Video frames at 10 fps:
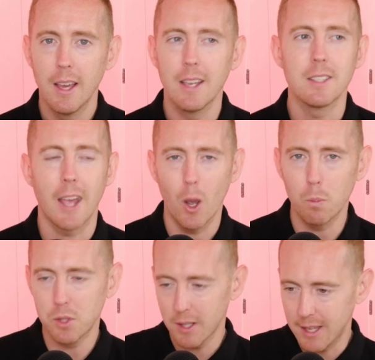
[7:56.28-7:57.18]
He has
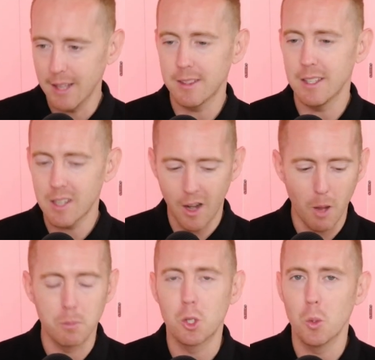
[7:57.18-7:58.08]
helped get this
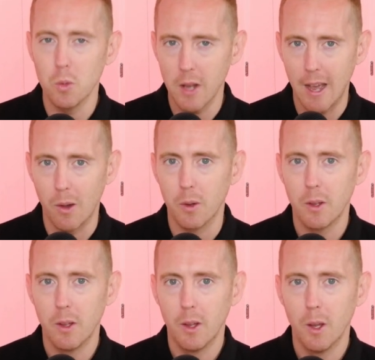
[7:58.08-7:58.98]
club to now.
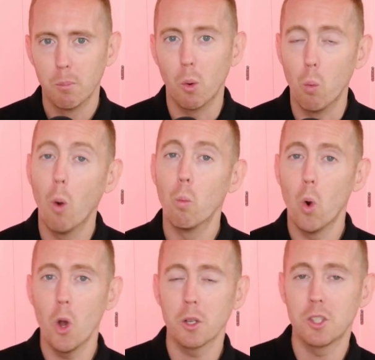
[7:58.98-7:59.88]
But what
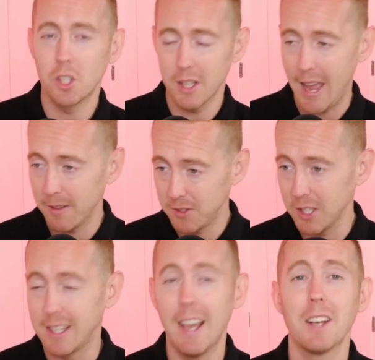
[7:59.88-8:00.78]
worked to, ha
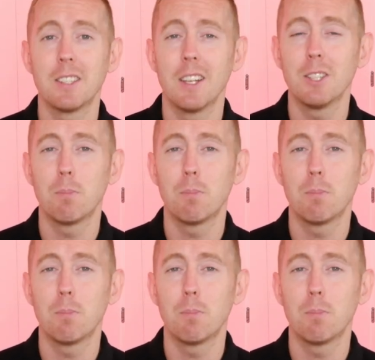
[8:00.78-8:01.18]
to get us to this